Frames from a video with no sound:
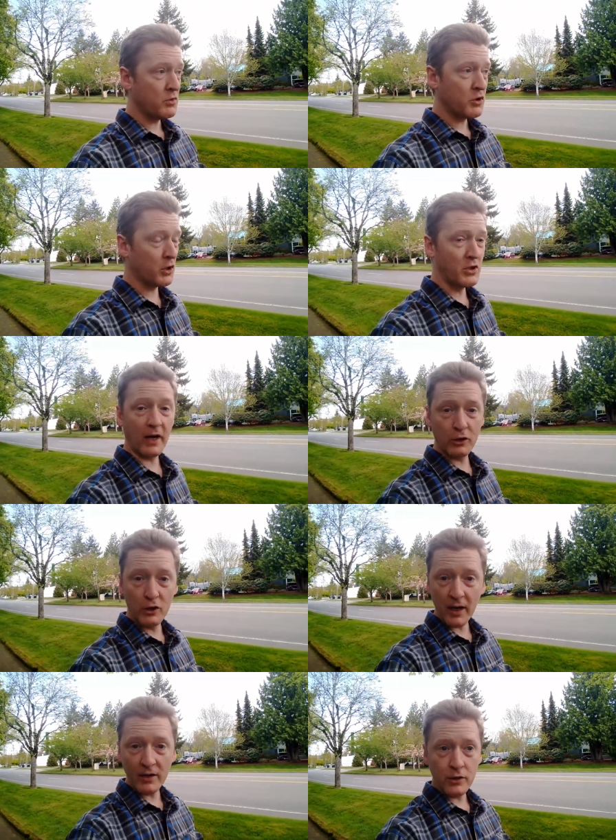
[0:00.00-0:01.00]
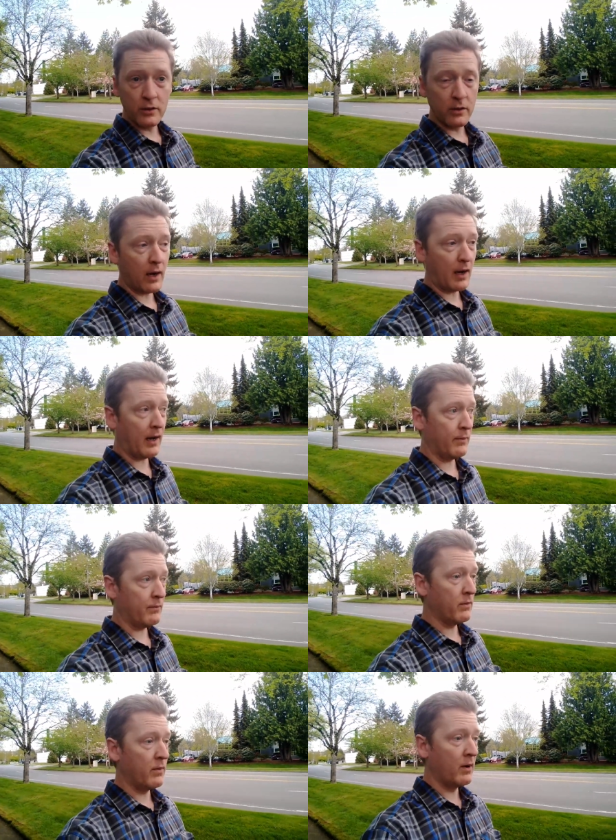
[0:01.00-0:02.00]
should not judge.
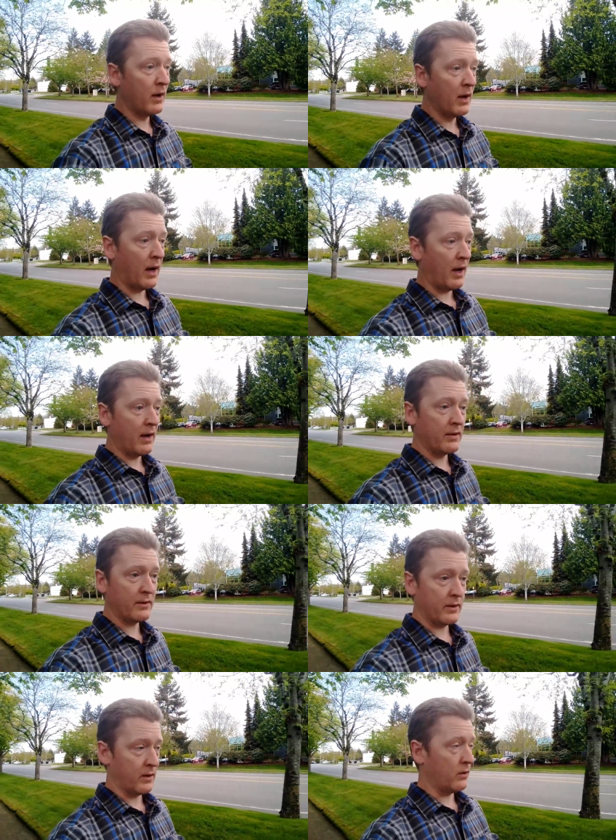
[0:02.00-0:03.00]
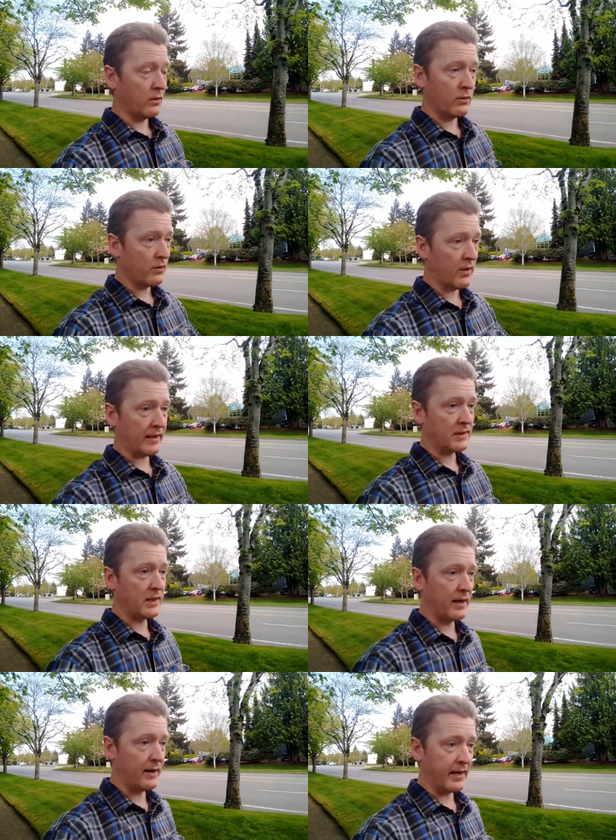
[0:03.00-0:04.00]
Um, you know, that's
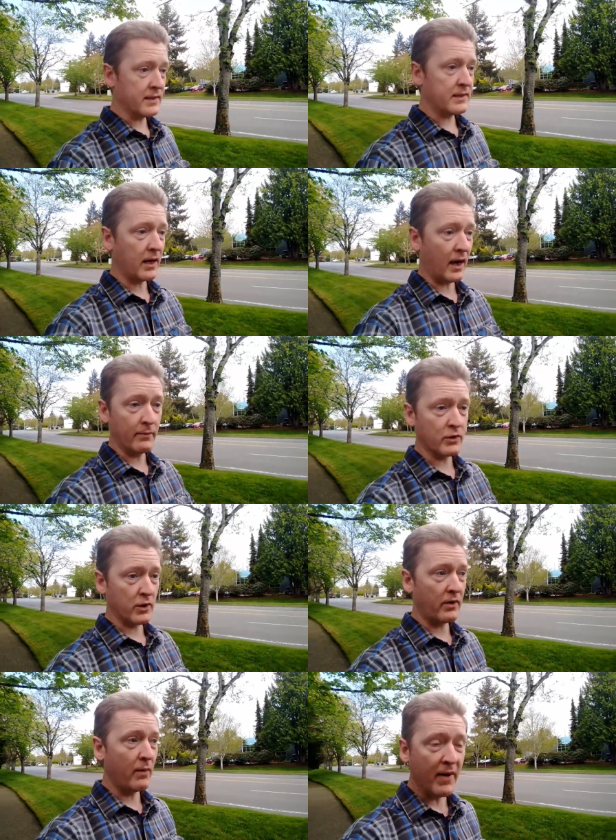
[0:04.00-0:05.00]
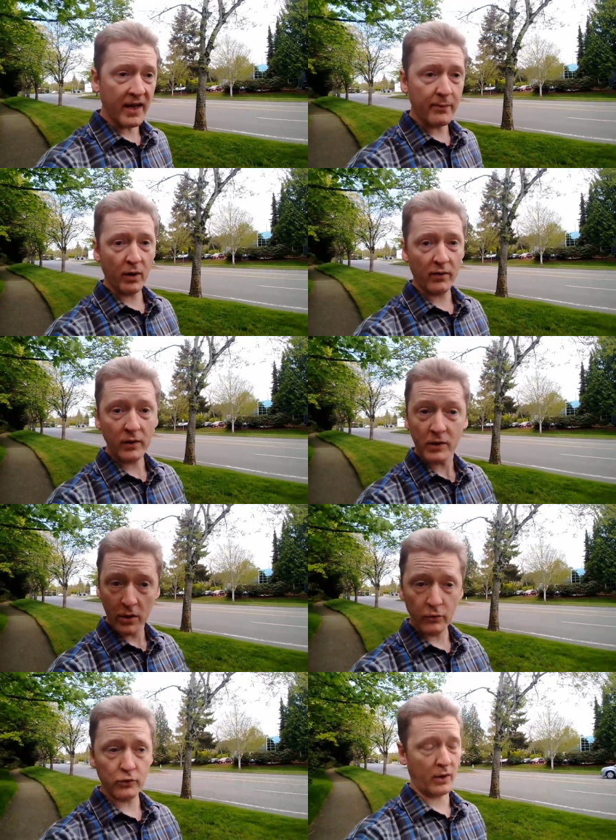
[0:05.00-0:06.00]
not nice. I'm sure that many perverts
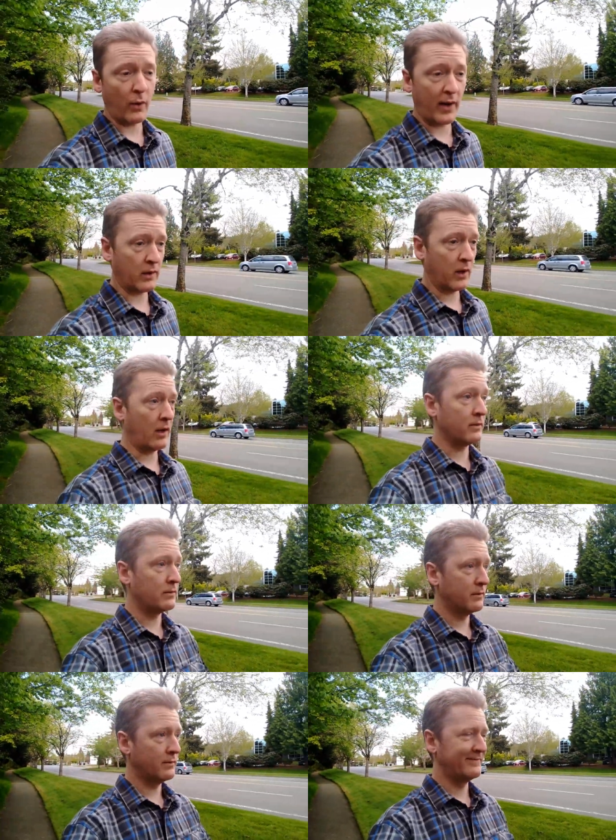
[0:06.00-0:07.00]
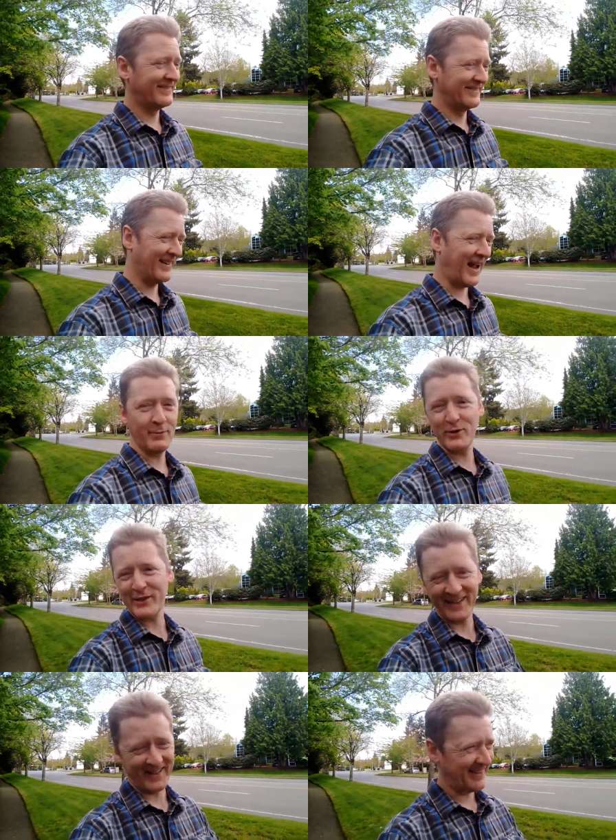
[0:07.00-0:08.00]
don't drink White Claw. I'm
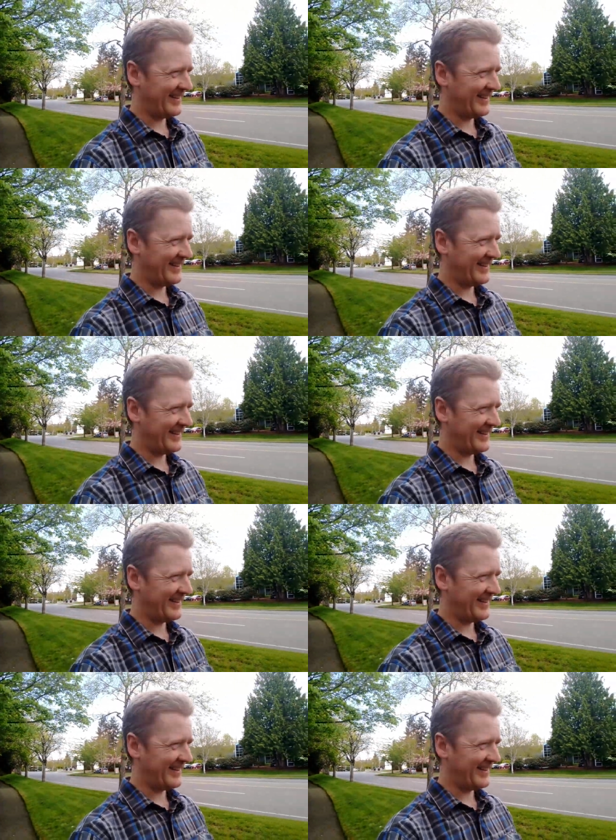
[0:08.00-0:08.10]
just kidding.